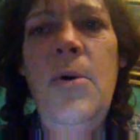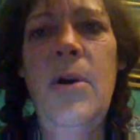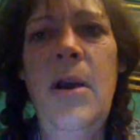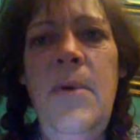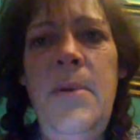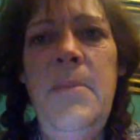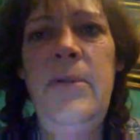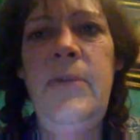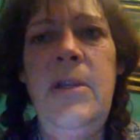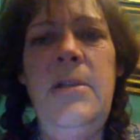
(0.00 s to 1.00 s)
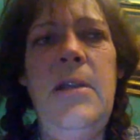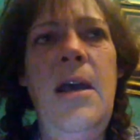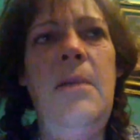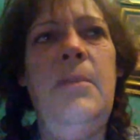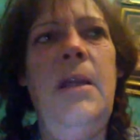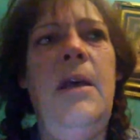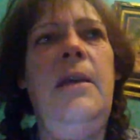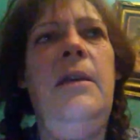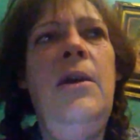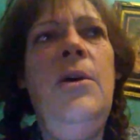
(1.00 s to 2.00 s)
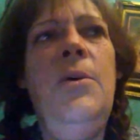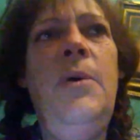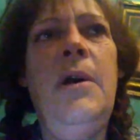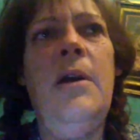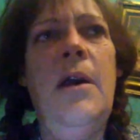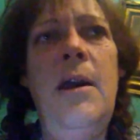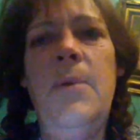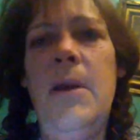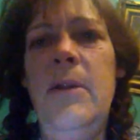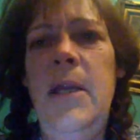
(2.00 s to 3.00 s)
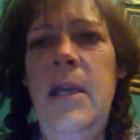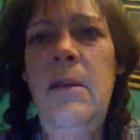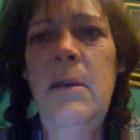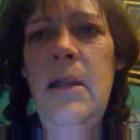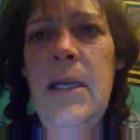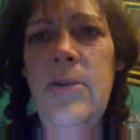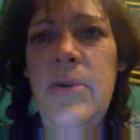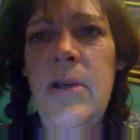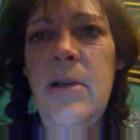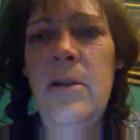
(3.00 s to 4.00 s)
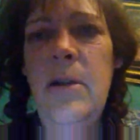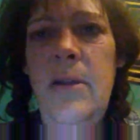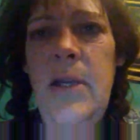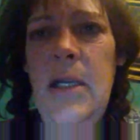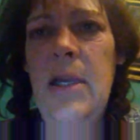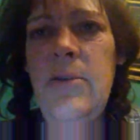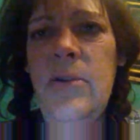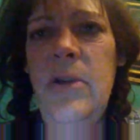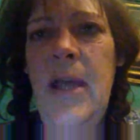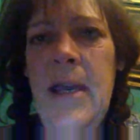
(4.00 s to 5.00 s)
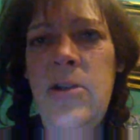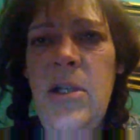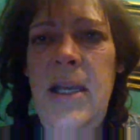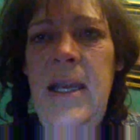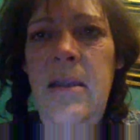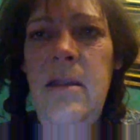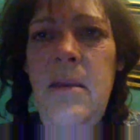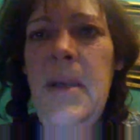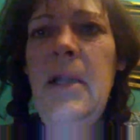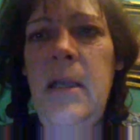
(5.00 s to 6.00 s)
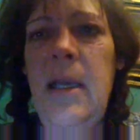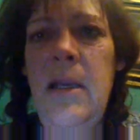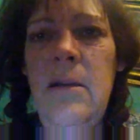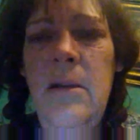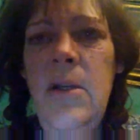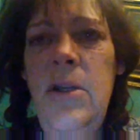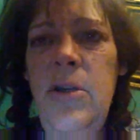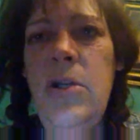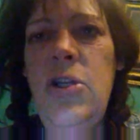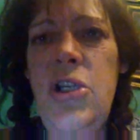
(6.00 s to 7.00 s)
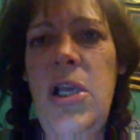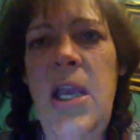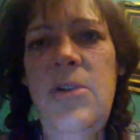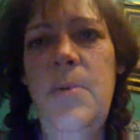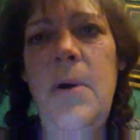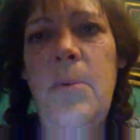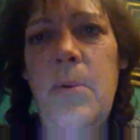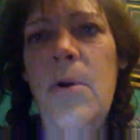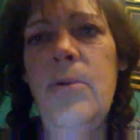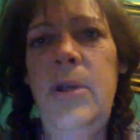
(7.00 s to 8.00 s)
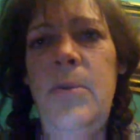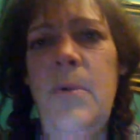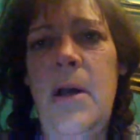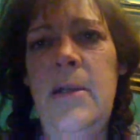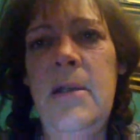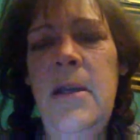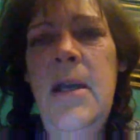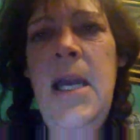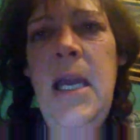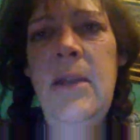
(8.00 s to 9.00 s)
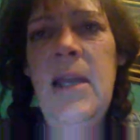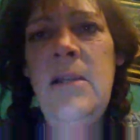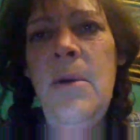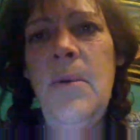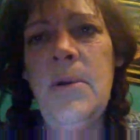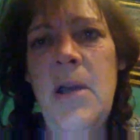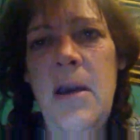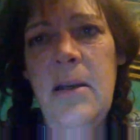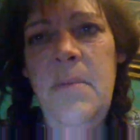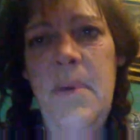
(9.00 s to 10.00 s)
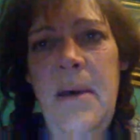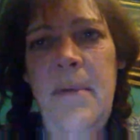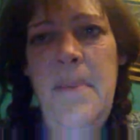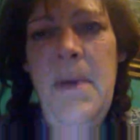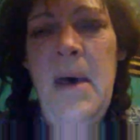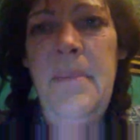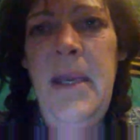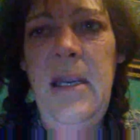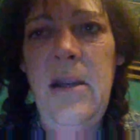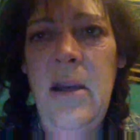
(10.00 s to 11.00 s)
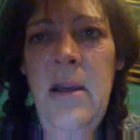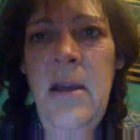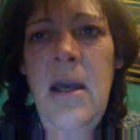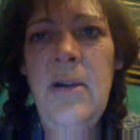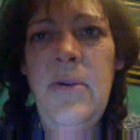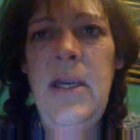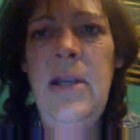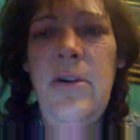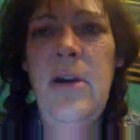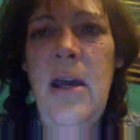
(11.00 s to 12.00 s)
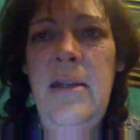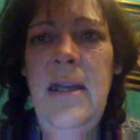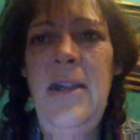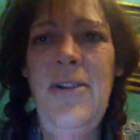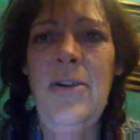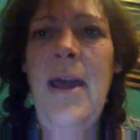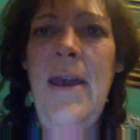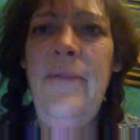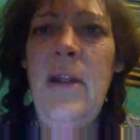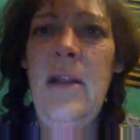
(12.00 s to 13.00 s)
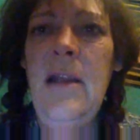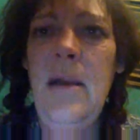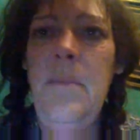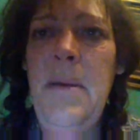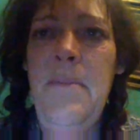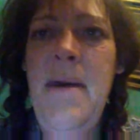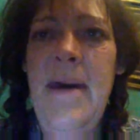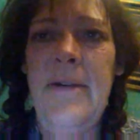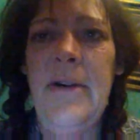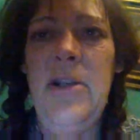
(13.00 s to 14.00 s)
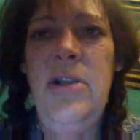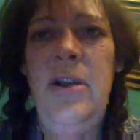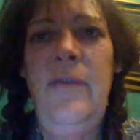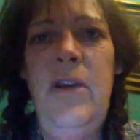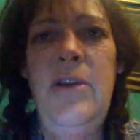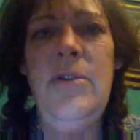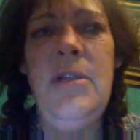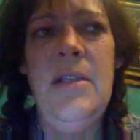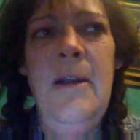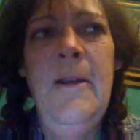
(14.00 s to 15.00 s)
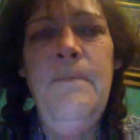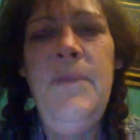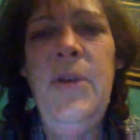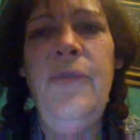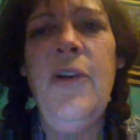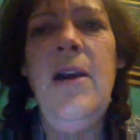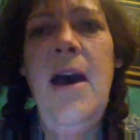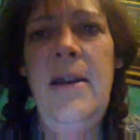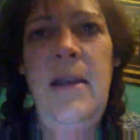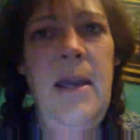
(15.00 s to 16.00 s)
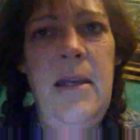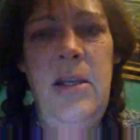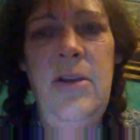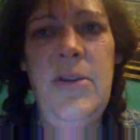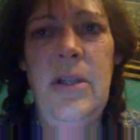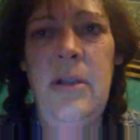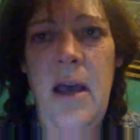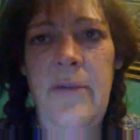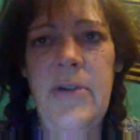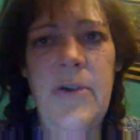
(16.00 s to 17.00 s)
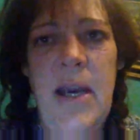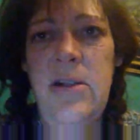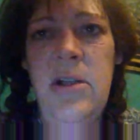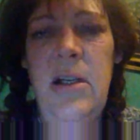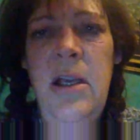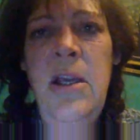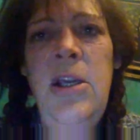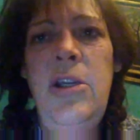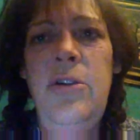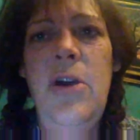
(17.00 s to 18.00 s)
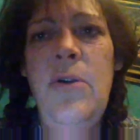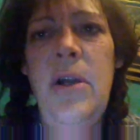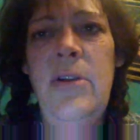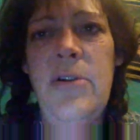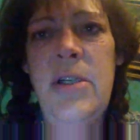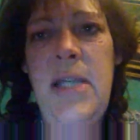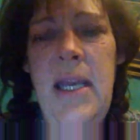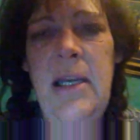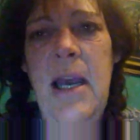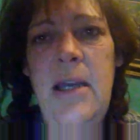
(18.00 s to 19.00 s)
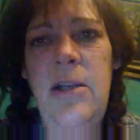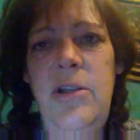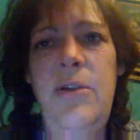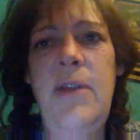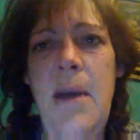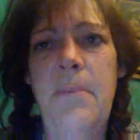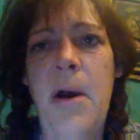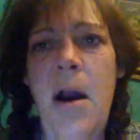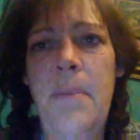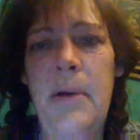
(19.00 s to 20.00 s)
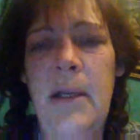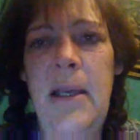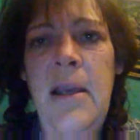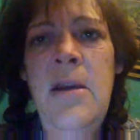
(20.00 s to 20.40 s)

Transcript: or I want to move to the timeline where I run the electrical, uh, the electrical actually in the building. You can change what role you want. And that's what we're talking about, about being a, a creator God and getting your life a little bit better. Is you've used, you've forgotten how to use the law of attraction. You don't understand how to do that properly.